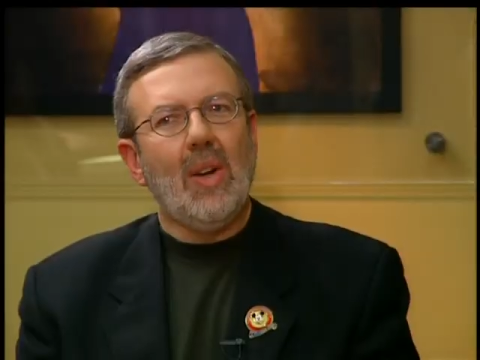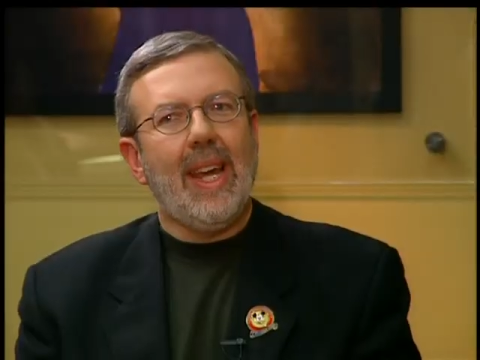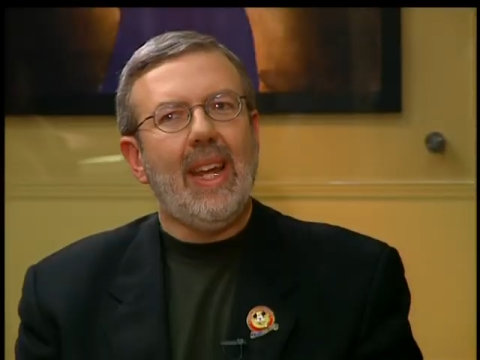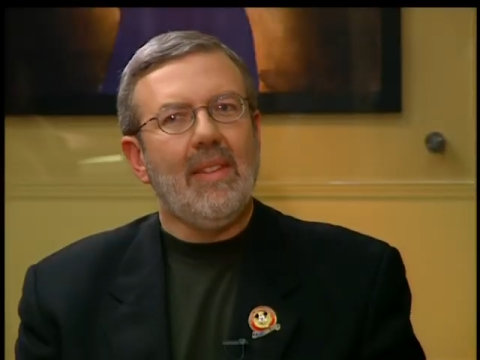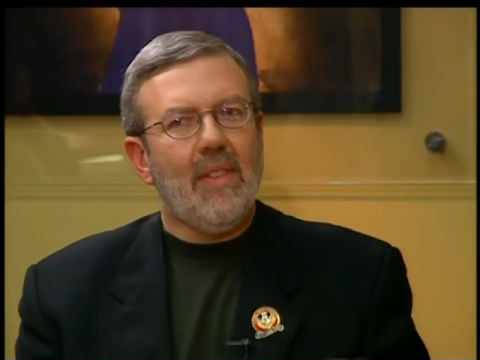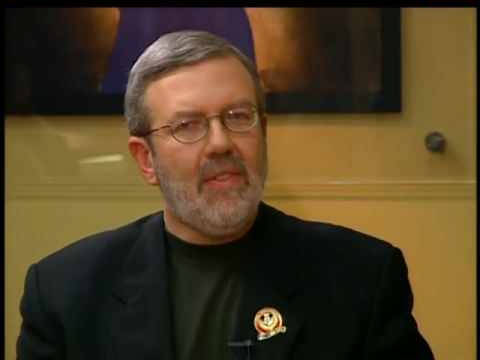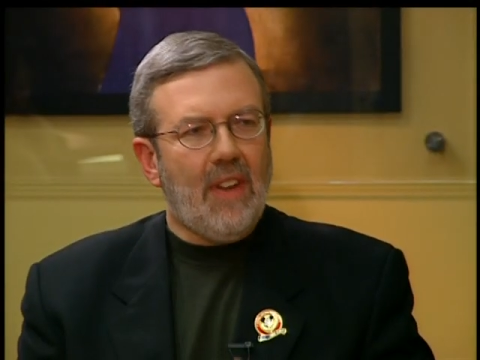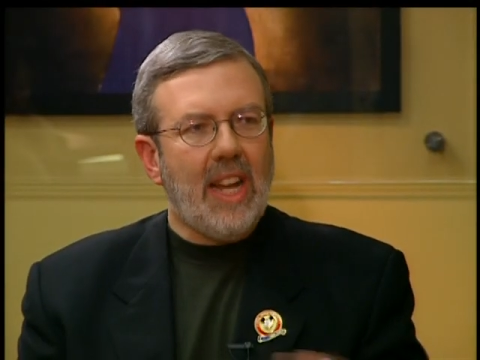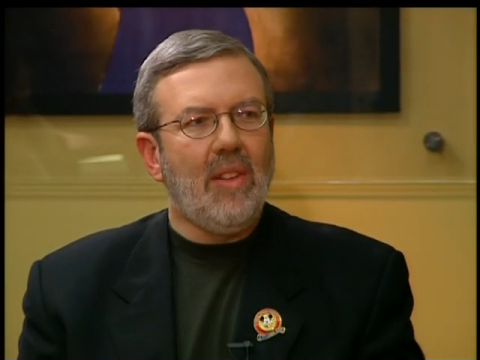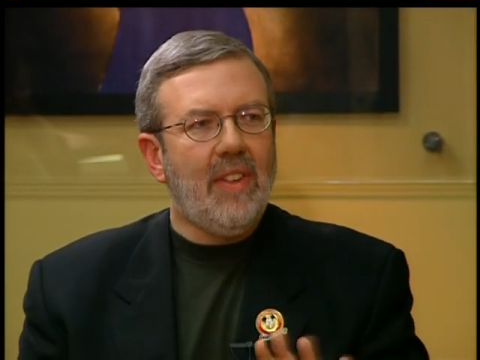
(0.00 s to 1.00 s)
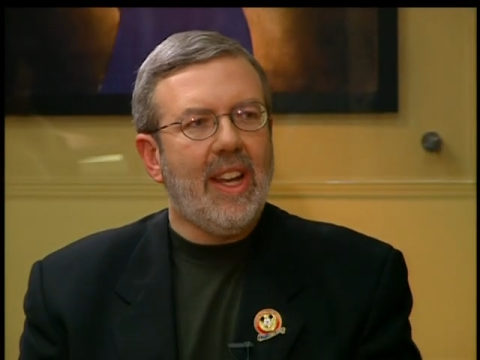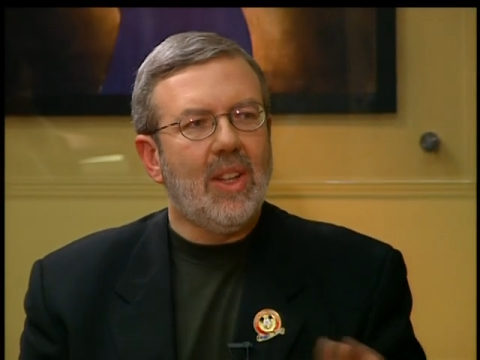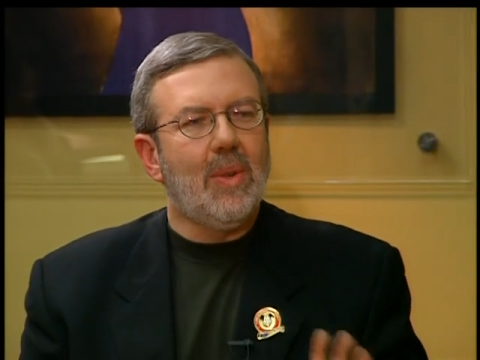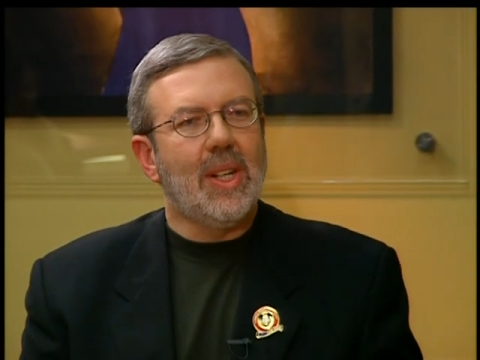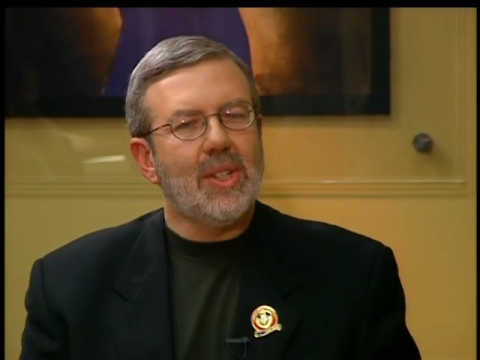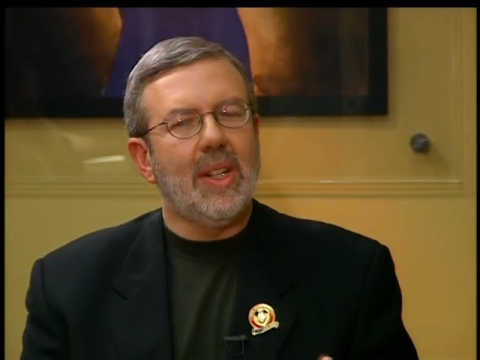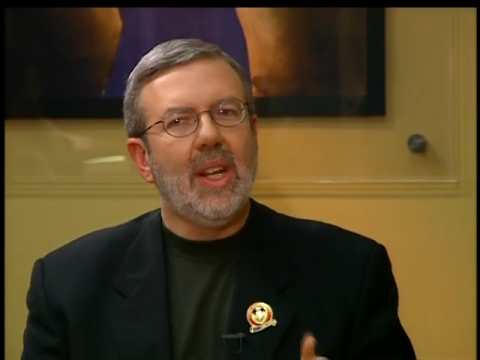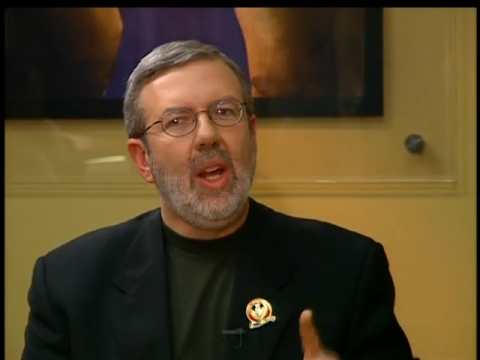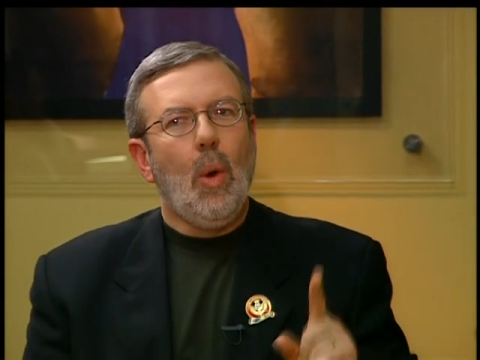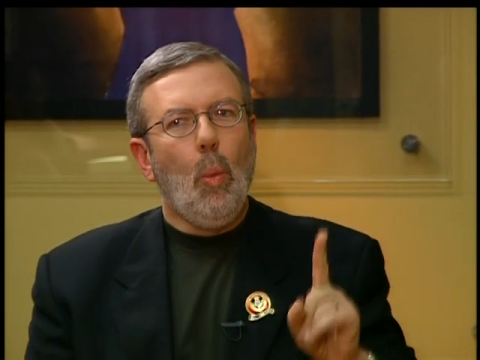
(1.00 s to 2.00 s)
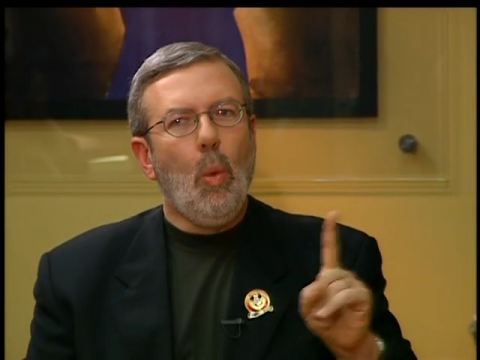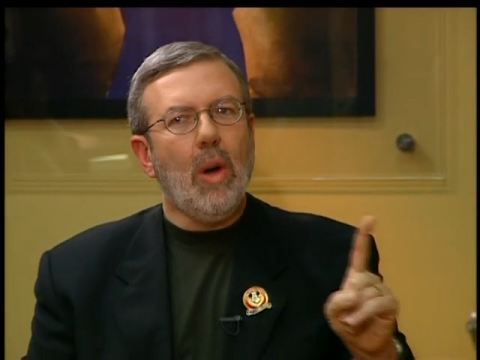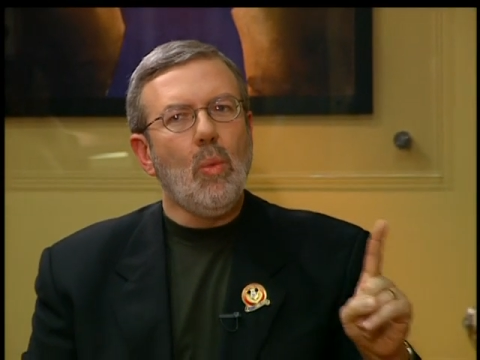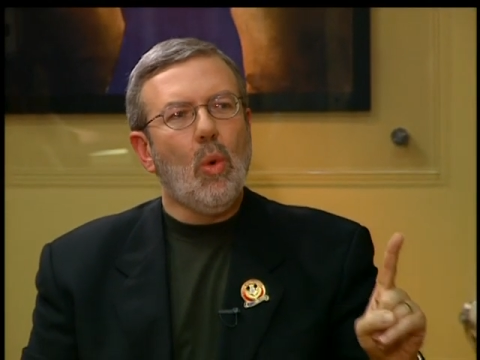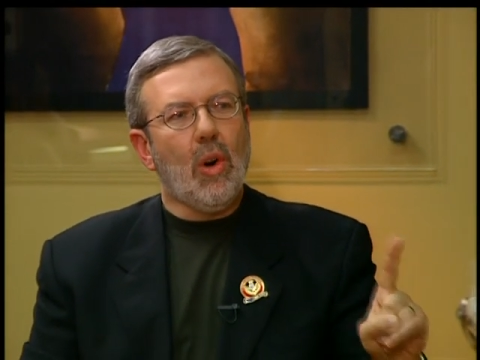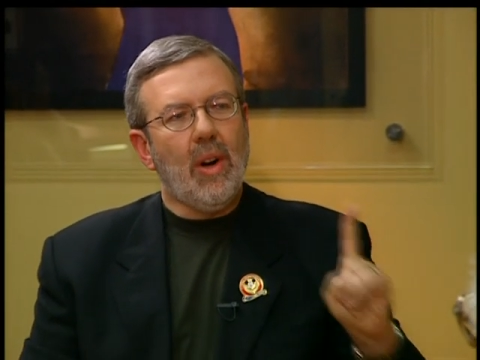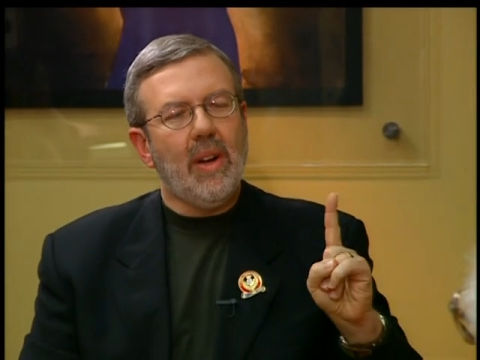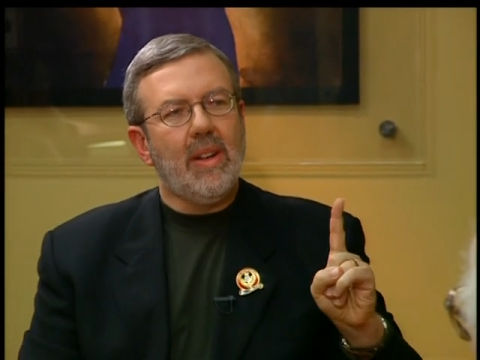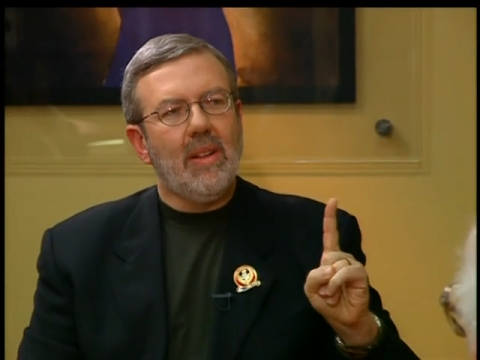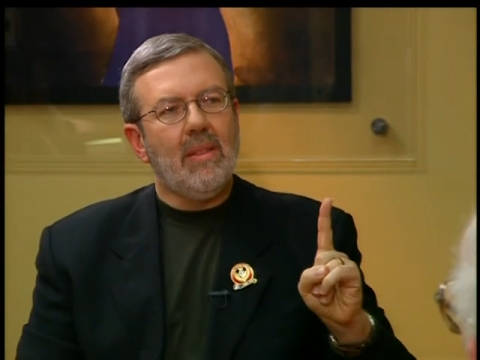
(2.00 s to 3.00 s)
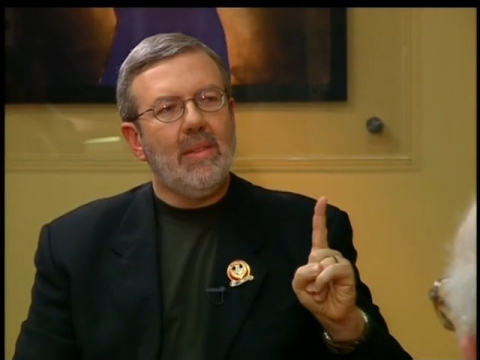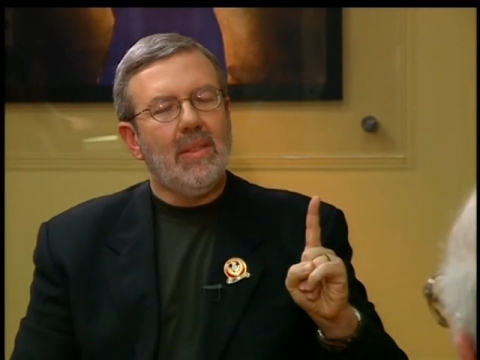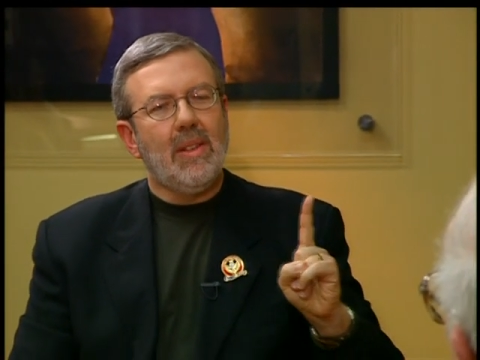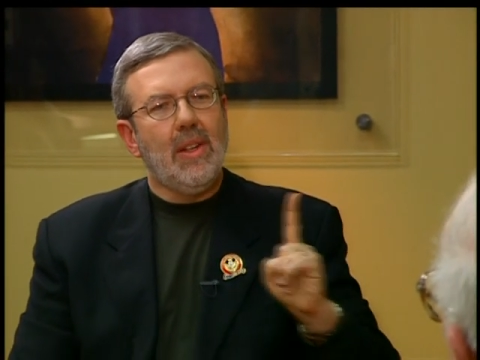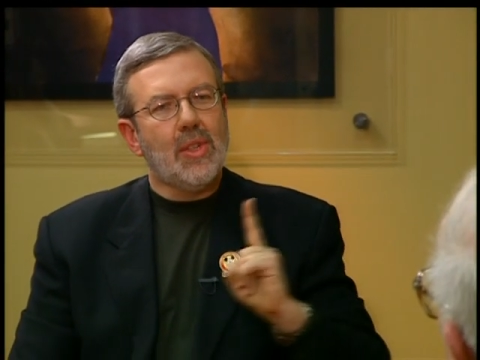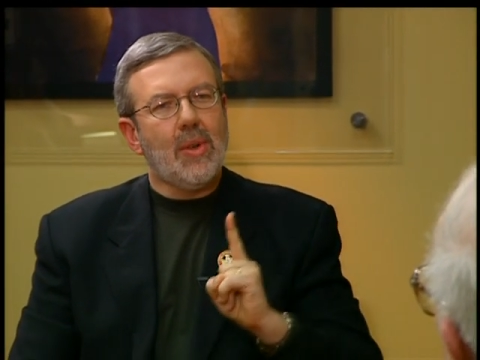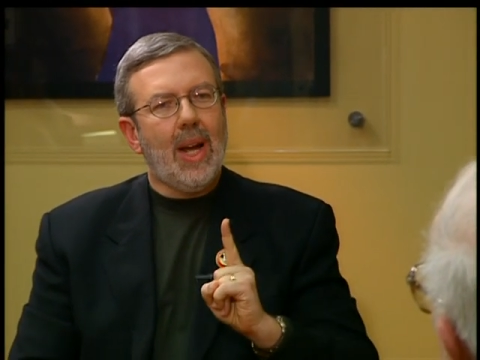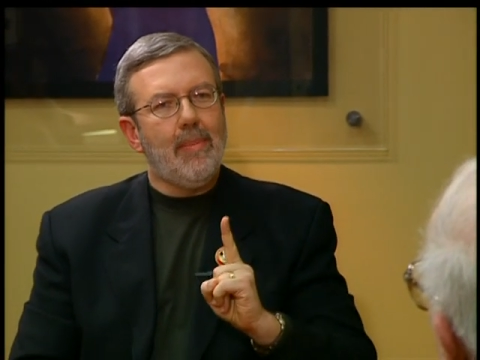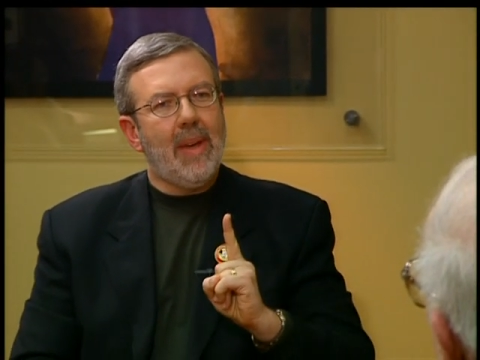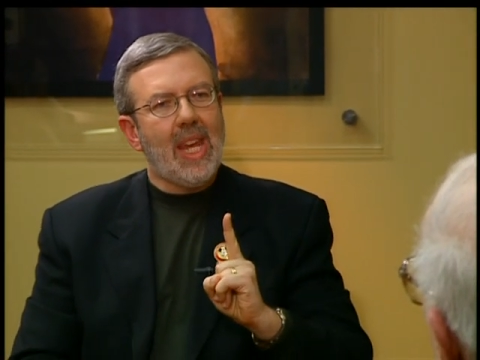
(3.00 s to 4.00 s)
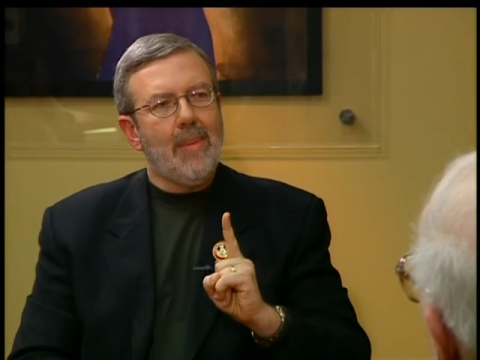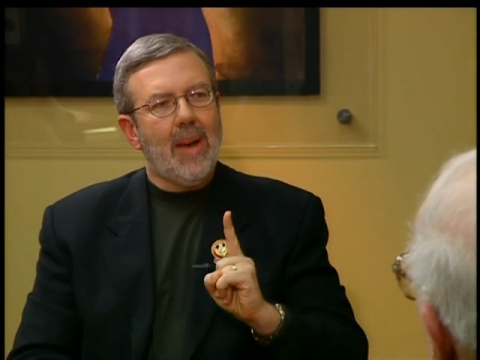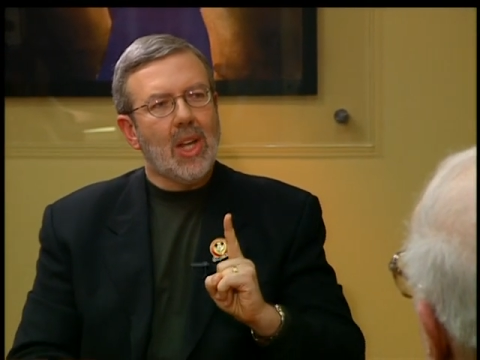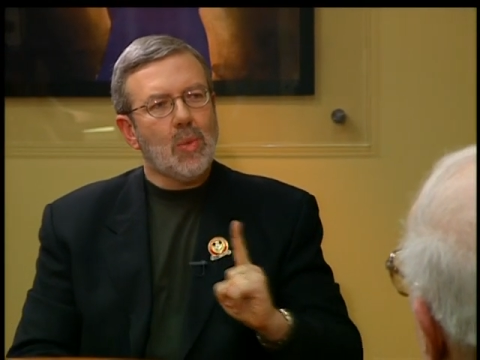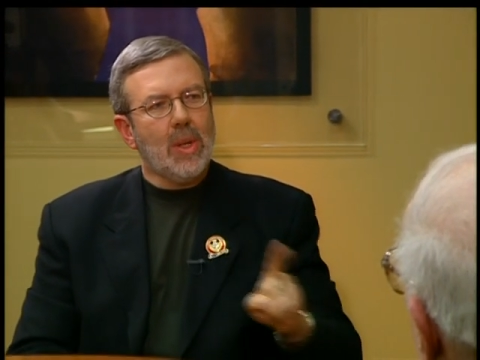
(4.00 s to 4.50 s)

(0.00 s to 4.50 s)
Okay, final, final question. One word to describe Mickey Mouse.